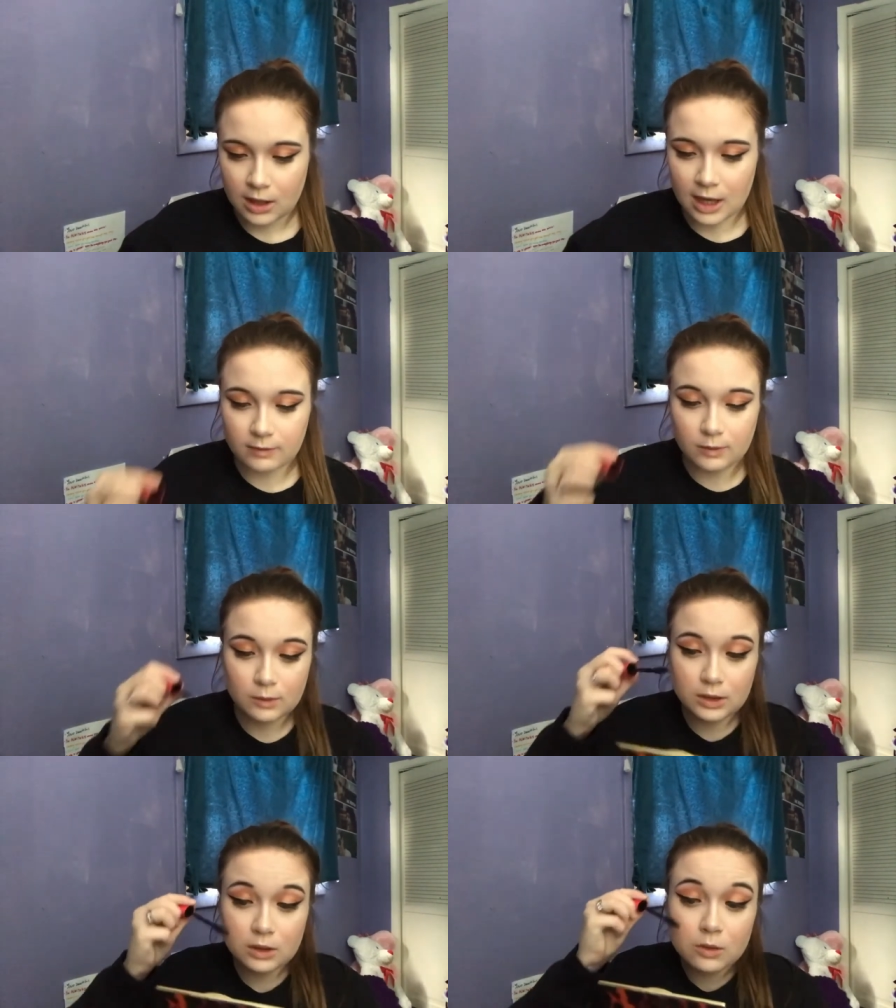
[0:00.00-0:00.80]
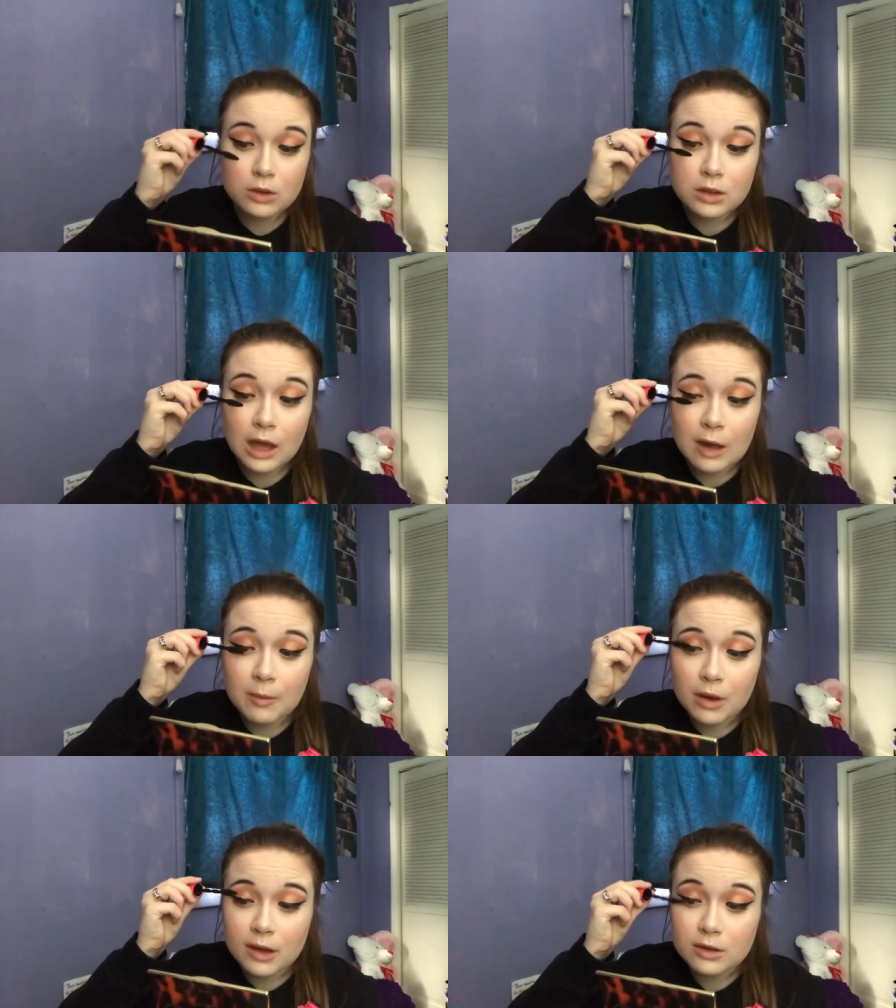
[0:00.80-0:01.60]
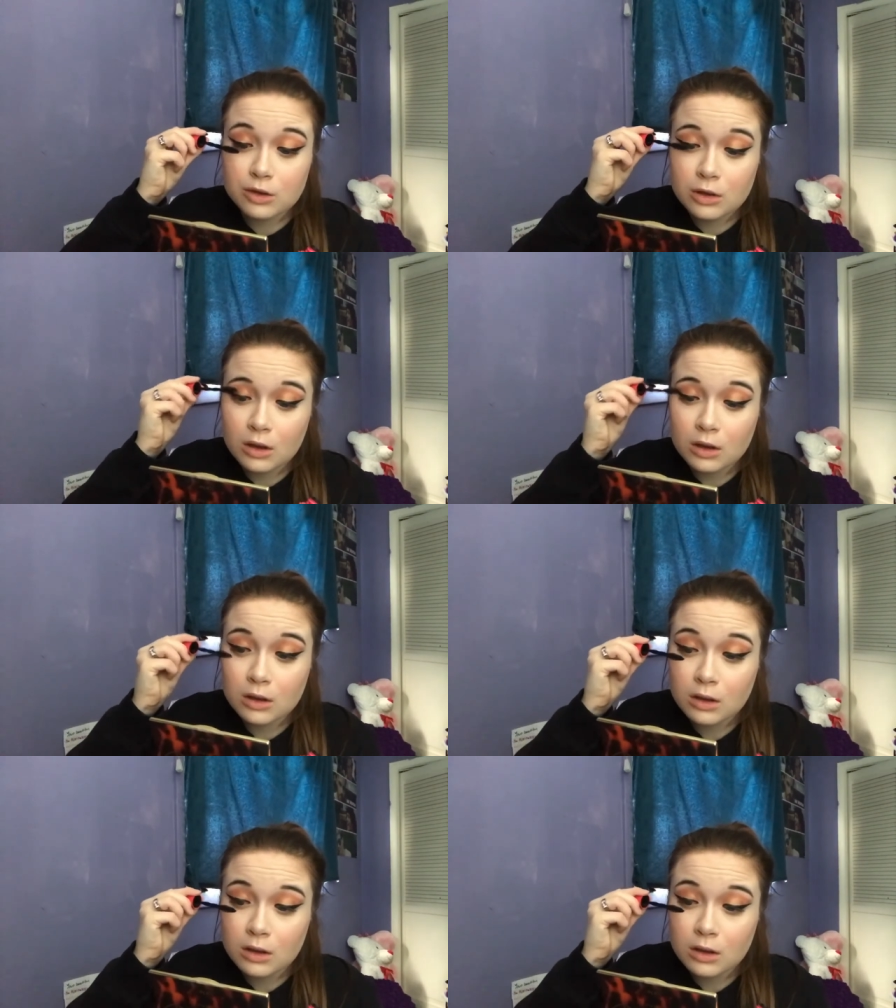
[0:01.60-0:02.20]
Haven't really used it that much.